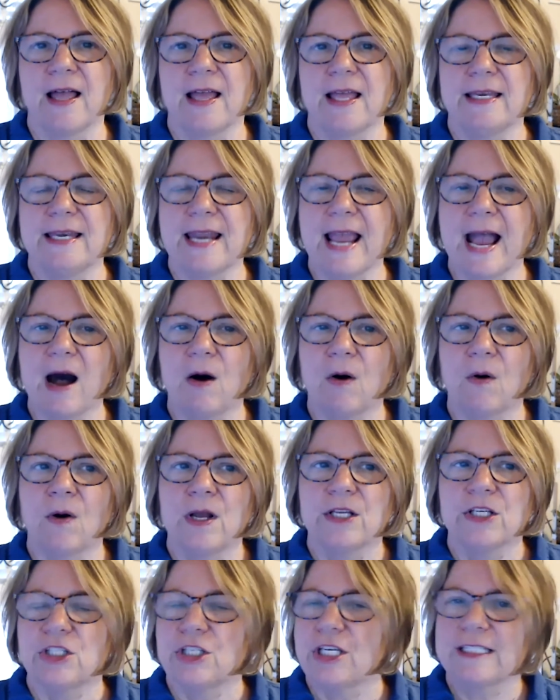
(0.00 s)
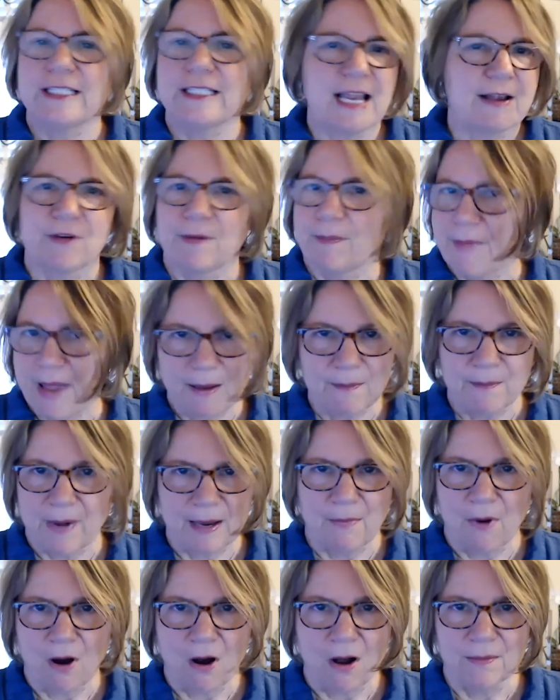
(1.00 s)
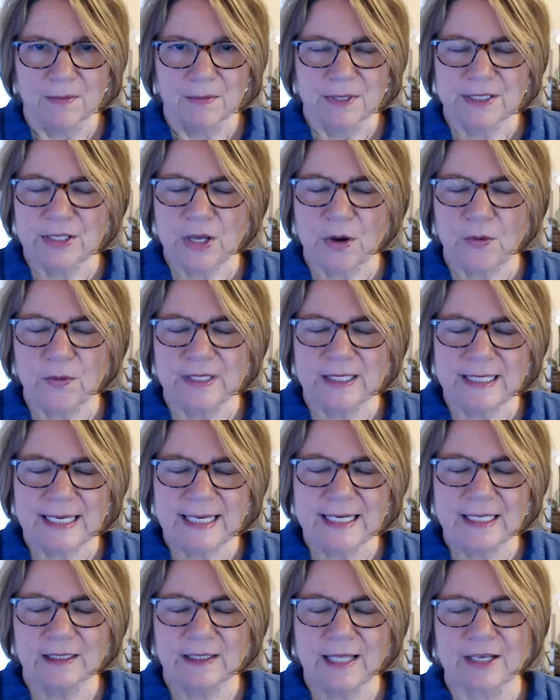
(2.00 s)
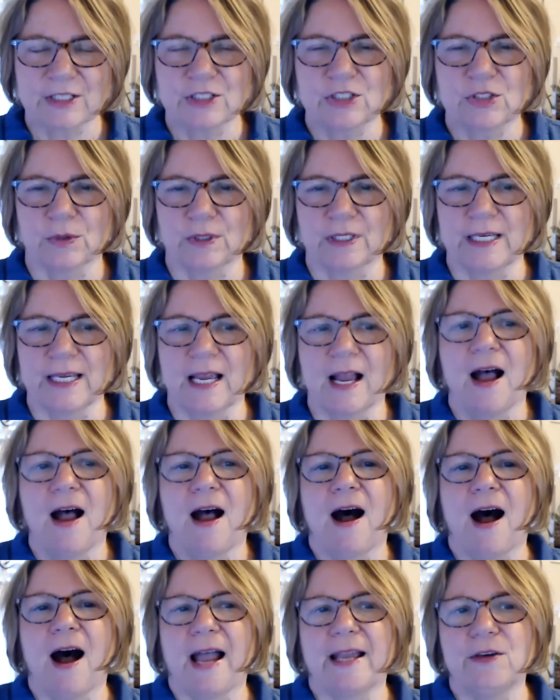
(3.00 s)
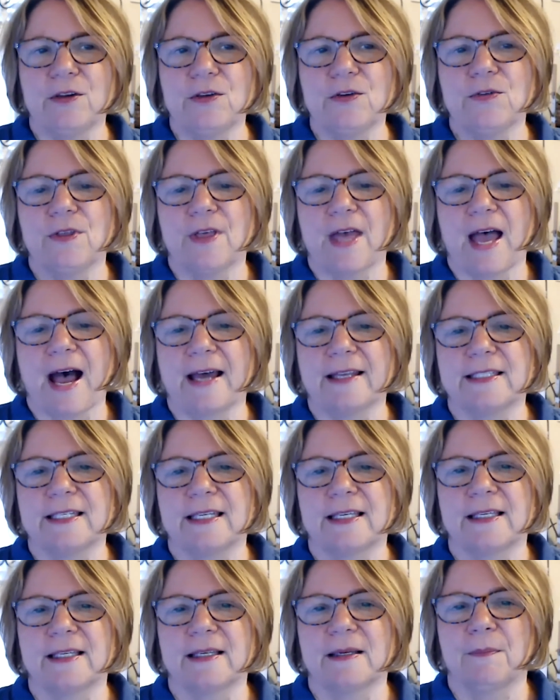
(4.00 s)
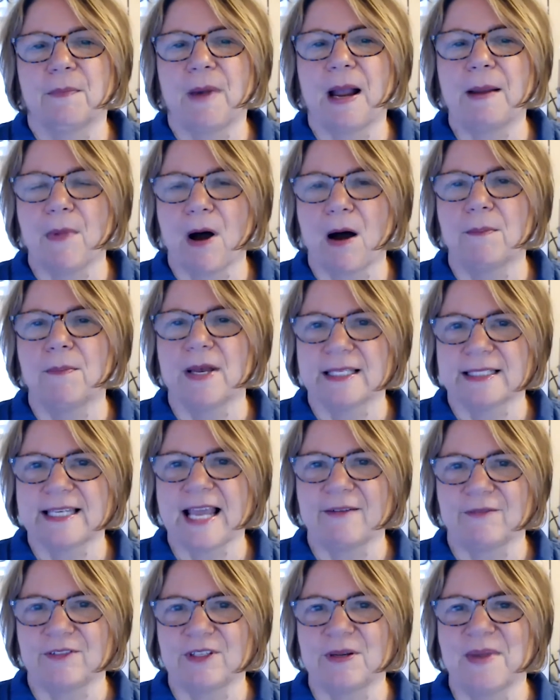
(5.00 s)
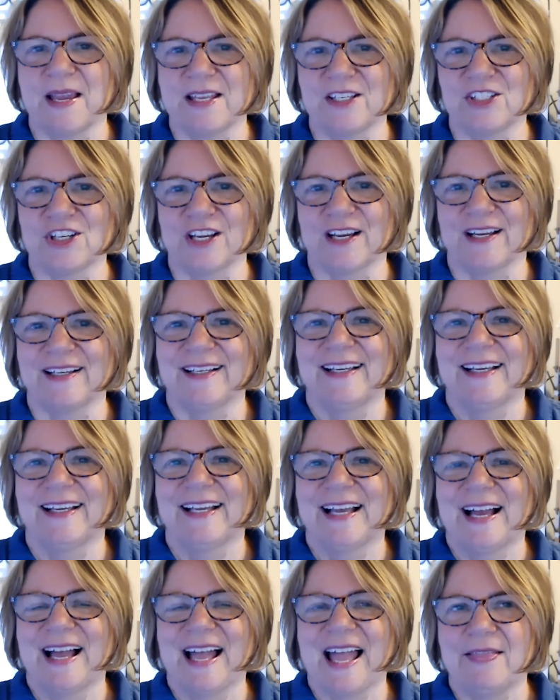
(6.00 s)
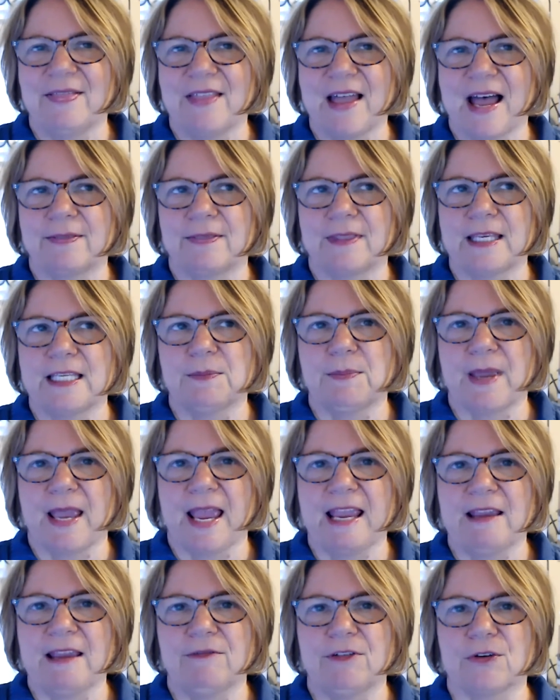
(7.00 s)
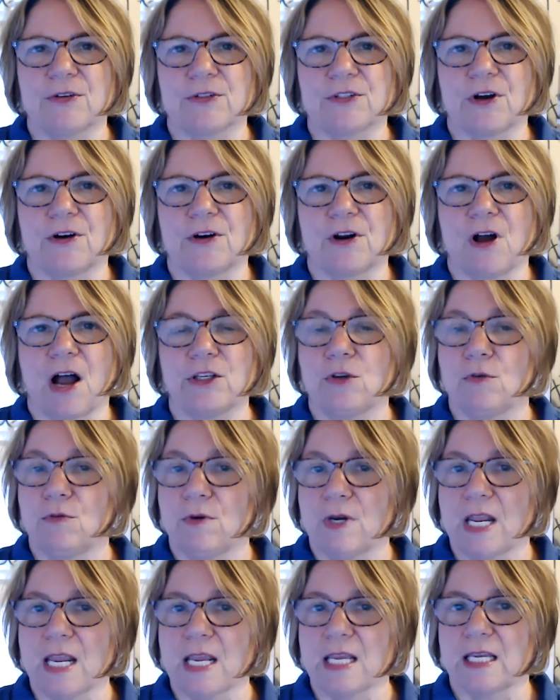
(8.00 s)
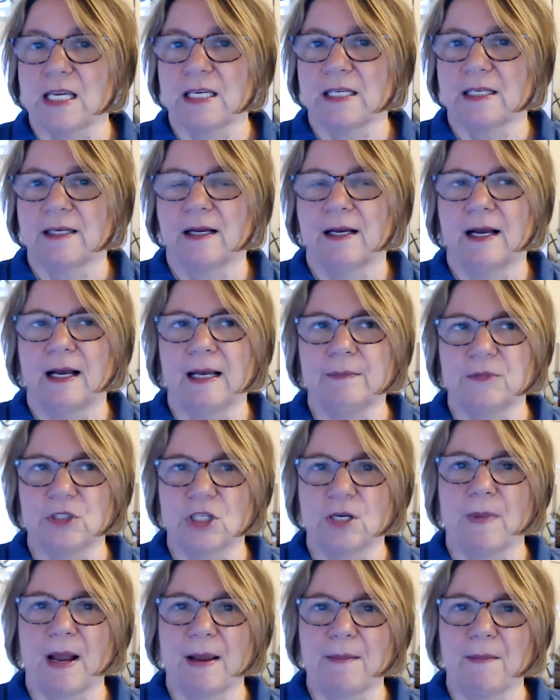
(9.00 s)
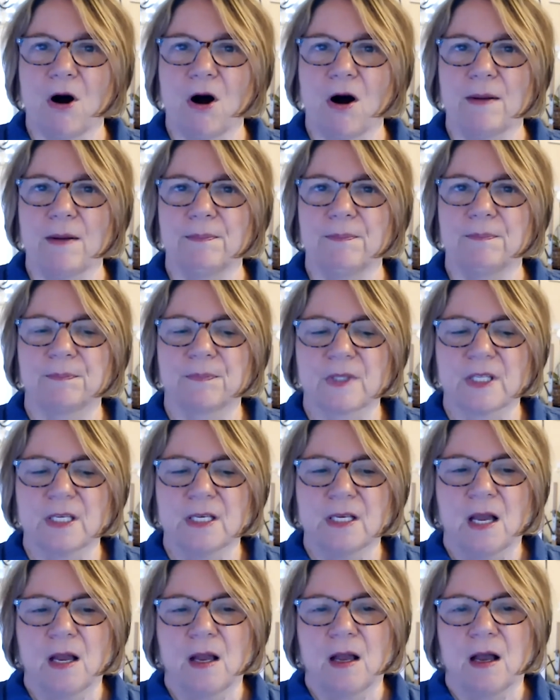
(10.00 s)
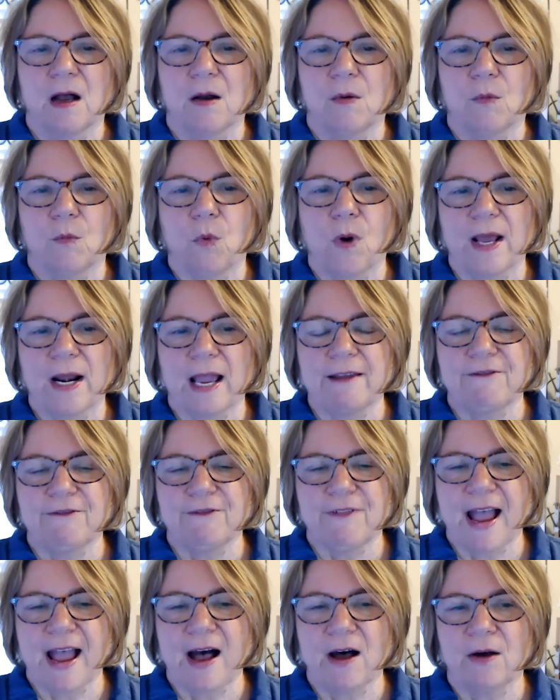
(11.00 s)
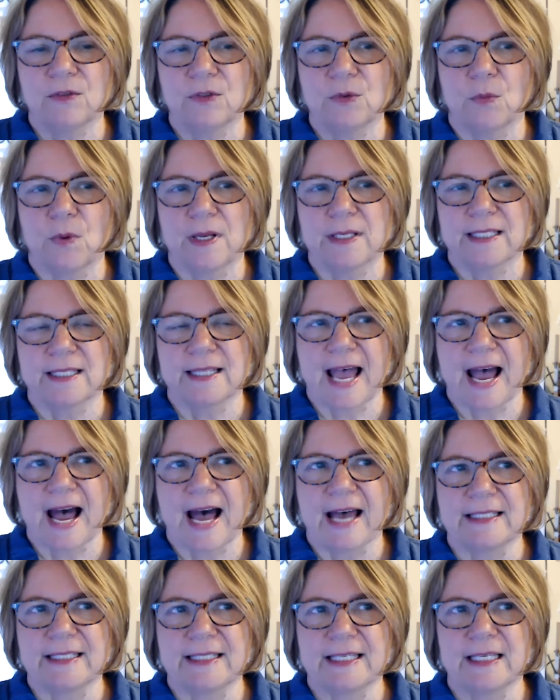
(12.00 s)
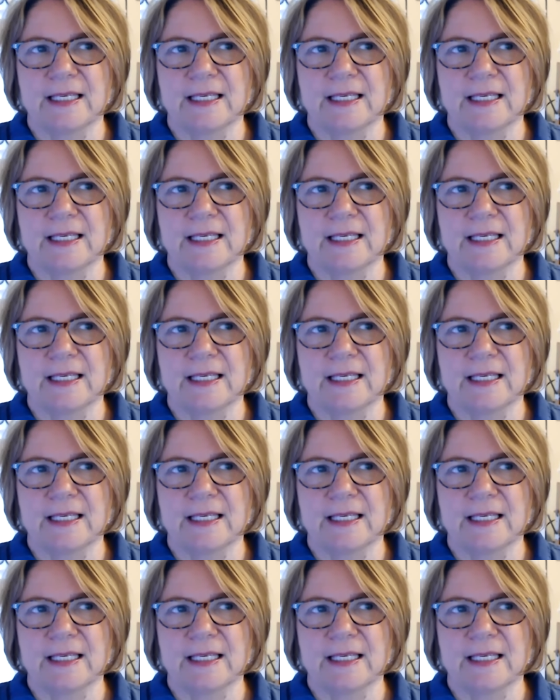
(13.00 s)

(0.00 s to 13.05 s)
Now, she's never met my mom. So intellectually, I knew that my mom must have dementia and that these behaviors are not unique to my mom. What I found was that